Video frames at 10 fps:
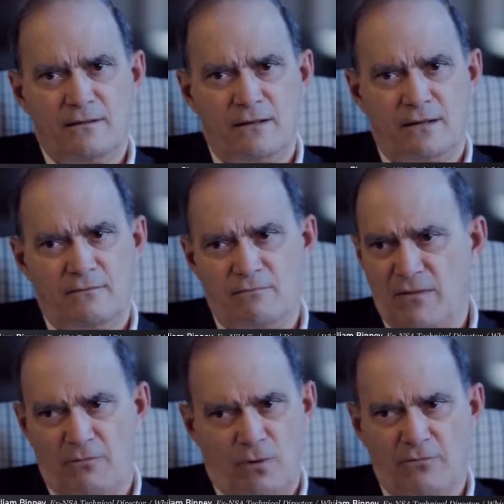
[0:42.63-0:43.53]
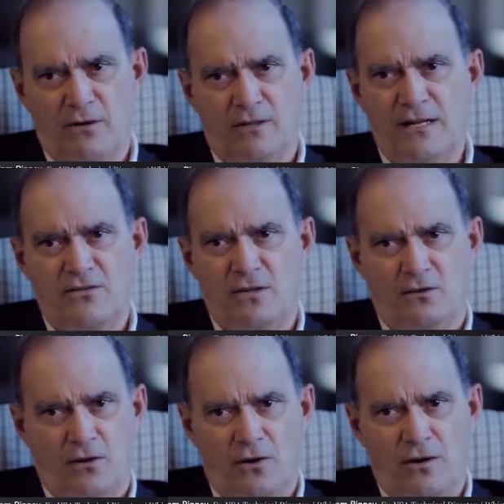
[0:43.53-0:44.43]
And whatever it takes
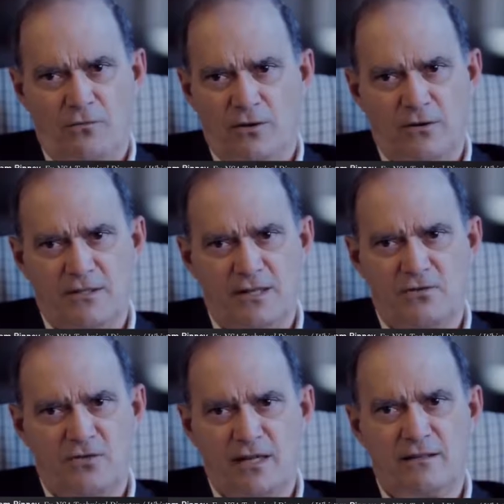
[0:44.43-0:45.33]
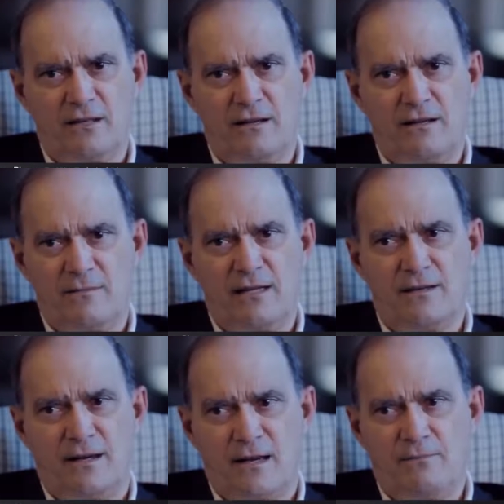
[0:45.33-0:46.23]
in law and whatever it takes technically to make
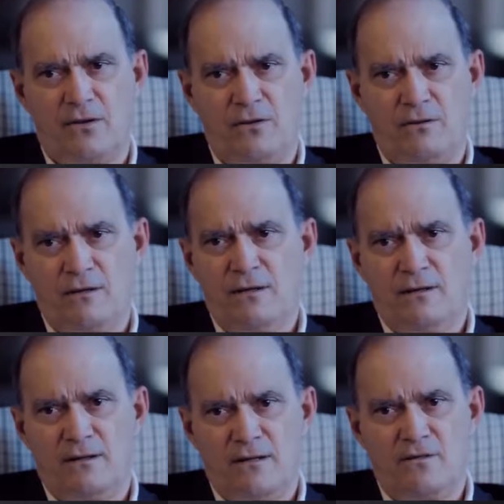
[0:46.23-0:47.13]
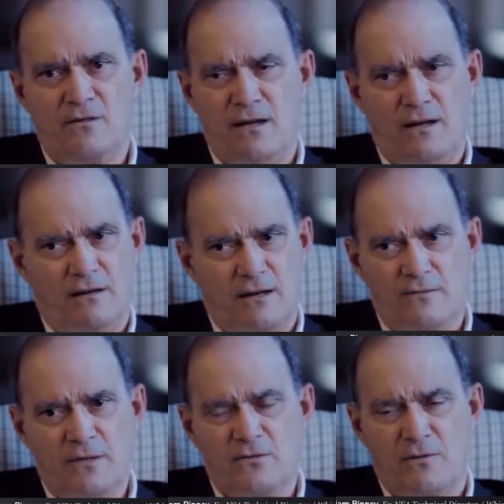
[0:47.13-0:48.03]
that happen, these
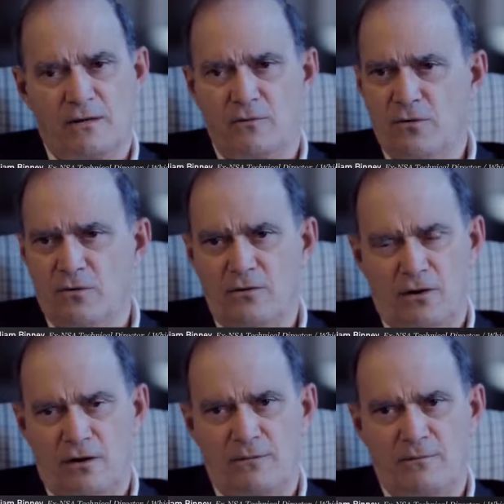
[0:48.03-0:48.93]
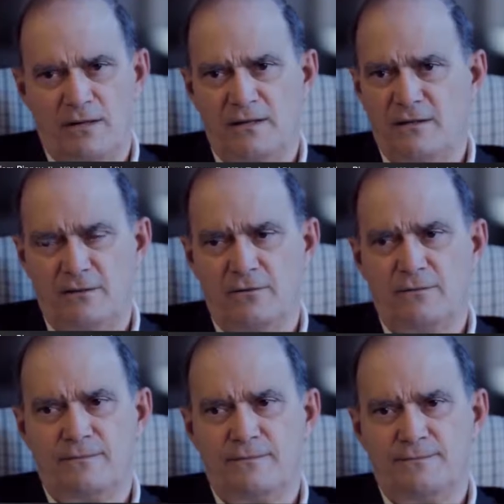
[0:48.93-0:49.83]
governments around the world, all of them need to do.
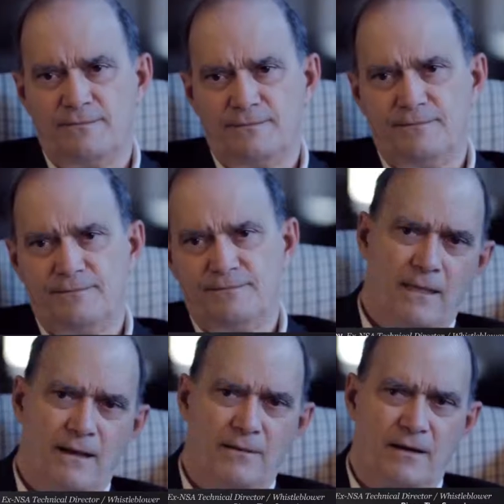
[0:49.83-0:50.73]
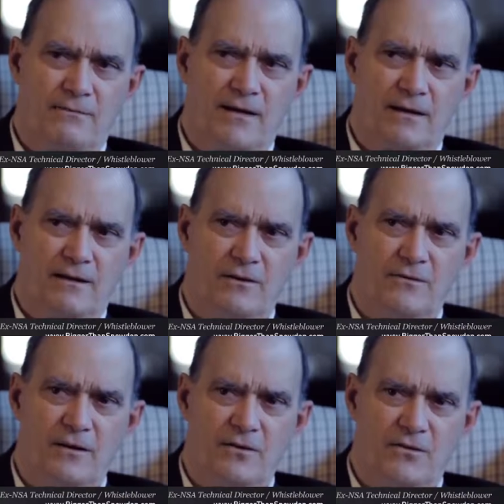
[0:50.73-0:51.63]
I mean, in fact, I
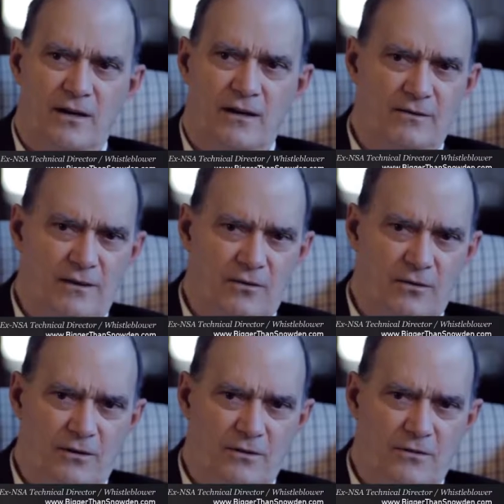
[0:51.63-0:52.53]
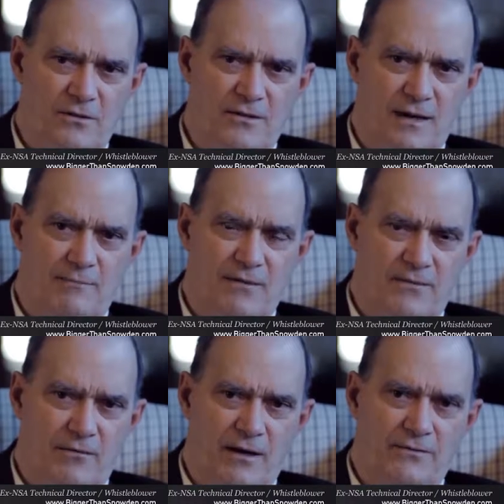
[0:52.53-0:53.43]
don't think there's anything you could do to stop. If
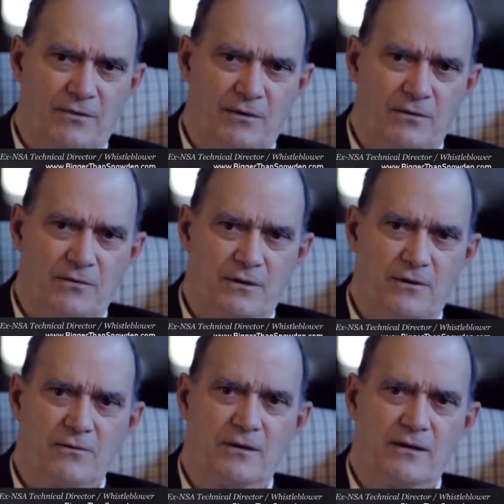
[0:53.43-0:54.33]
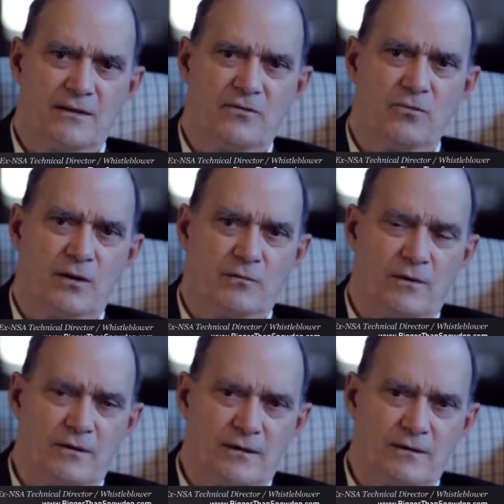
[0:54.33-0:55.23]
they're after you, they're going to get you one
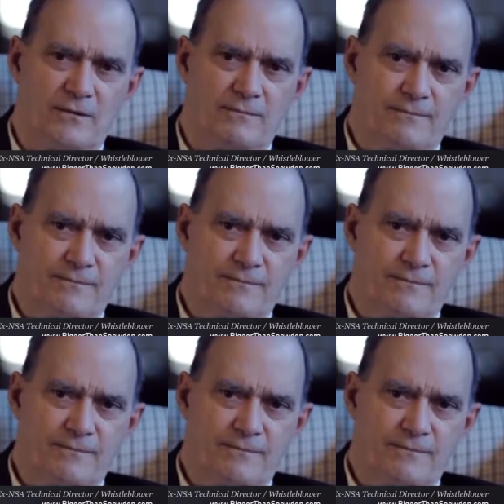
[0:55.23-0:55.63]
way or the other.